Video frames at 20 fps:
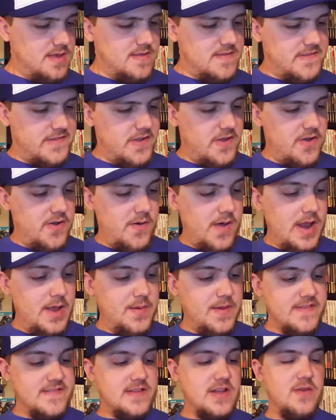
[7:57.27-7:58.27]
So
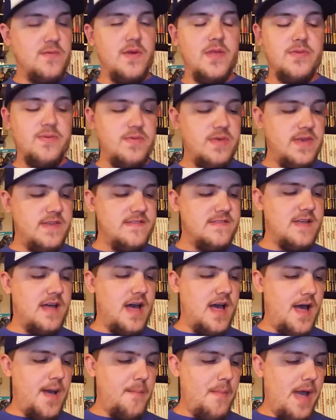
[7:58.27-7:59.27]
anyways, gonna run through these.
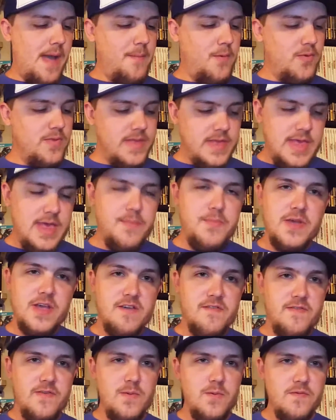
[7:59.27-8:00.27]
I'm only keeping
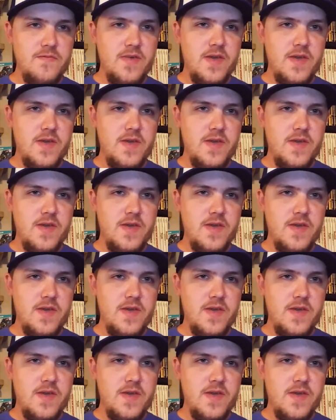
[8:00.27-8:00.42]
a few of